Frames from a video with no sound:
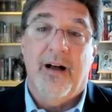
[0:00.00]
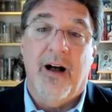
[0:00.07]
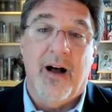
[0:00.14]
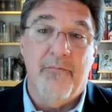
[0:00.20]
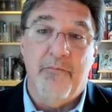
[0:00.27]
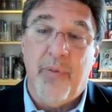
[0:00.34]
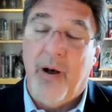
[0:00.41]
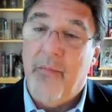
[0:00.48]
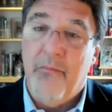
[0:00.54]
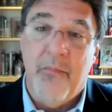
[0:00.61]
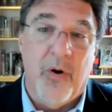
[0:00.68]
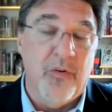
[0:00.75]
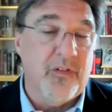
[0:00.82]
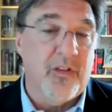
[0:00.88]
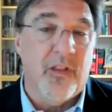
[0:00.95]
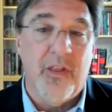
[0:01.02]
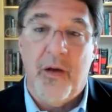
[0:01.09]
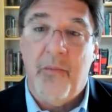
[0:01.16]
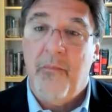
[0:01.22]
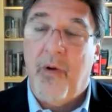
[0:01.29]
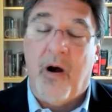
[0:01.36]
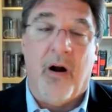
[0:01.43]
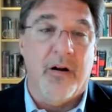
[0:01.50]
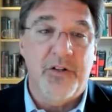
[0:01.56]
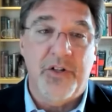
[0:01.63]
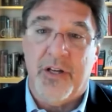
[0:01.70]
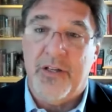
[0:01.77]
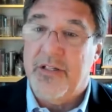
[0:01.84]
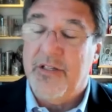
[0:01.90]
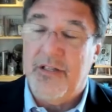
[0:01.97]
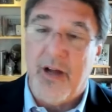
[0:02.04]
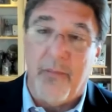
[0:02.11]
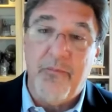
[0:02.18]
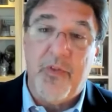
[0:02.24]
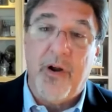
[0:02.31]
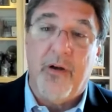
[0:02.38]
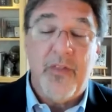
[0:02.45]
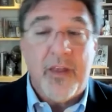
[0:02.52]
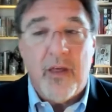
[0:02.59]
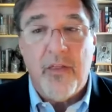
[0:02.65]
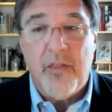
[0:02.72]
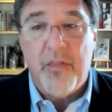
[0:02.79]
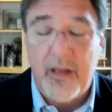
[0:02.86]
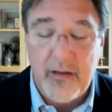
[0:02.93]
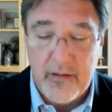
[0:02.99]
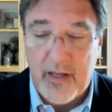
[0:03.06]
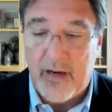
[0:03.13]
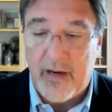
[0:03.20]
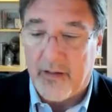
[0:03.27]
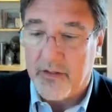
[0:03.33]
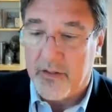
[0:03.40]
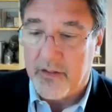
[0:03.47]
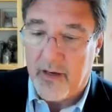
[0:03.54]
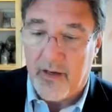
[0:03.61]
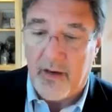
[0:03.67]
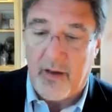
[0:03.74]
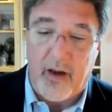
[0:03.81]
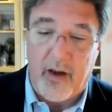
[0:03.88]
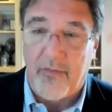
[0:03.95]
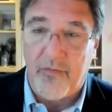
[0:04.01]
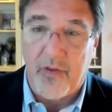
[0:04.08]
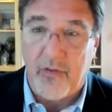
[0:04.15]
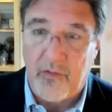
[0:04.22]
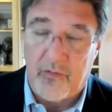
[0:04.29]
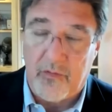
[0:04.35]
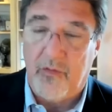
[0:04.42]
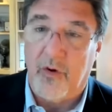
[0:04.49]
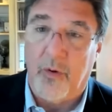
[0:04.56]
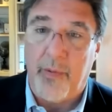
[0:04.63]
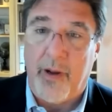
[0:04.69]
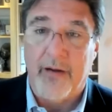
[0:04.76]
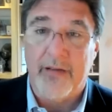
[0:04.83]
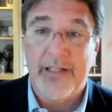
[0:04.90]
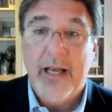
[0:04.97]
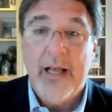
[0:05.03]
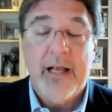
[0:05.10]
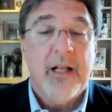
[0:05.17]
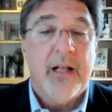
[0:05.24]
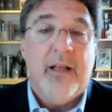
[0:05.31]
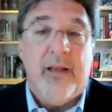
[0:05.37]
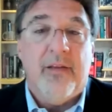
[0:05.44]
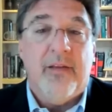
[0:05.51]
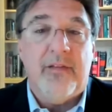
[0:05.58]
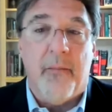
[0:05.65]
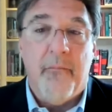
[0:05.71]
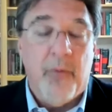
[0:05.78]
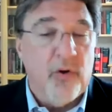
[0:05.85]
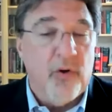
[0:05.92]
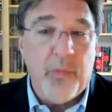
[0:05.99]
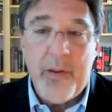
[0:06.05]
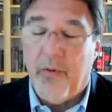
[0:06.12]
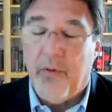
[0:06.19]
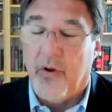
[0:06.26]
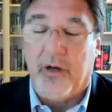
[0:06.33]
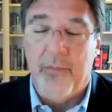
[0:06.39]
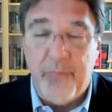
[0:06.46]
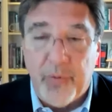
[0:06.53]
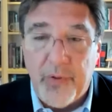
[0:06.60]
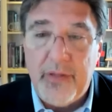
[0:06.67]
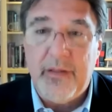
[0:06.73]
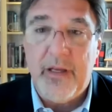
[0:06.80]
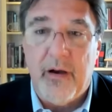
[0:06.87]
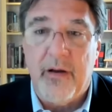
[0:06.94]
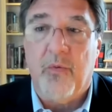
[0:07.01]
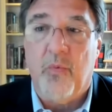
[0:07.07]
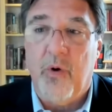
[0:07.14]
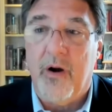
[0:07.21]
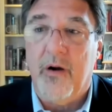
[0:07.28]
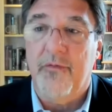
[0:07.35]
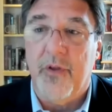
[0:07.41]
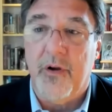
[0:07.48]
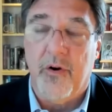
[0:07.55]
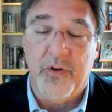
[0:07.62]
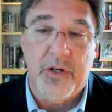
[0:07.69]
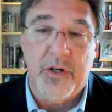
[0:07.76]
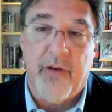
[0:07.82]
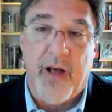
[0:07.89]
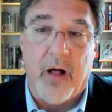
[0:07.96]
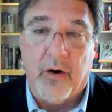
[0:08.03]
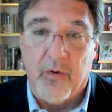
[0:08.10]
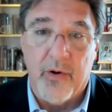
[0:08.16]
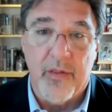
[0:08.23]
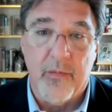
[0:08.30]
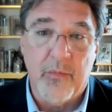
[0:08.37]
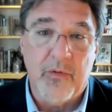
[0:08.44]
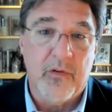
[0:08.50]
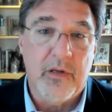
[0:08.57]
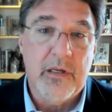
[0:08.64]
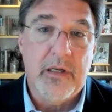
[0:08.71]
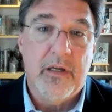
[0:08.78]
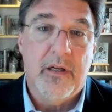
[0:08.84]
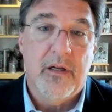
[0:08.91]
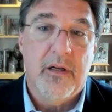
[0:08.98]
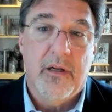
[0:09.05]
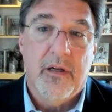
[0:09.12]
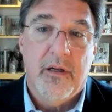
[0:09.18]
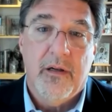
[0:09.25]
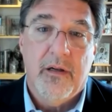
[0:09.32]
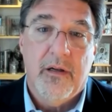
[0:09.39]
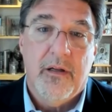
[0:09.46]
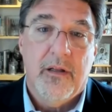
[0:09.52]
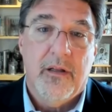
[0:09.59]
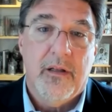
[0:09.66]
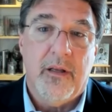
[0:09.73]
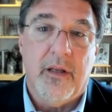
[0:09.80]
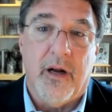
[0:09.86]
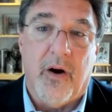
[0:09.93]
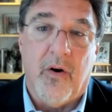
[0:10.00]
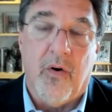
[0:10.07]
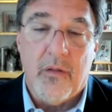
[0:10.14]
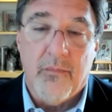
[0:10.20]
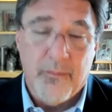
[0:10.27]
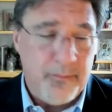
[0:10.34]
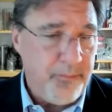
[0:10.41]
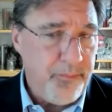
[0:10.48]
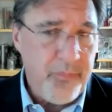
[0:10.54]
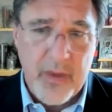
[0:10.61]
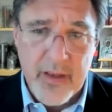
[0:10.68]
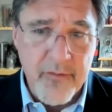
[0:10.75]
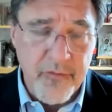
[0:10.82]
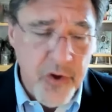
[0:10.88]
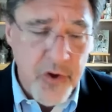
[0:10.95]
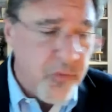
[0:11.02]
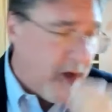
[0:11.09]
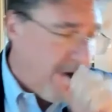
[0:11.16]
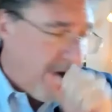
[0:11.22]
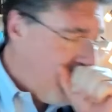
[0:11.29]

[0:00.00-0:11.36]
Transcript: um, but most of them are just dumped there. The other thing, and I'll, and I'll get off this soapbox, is that most people are completely unaware of the notion of algorithms. You know, if you,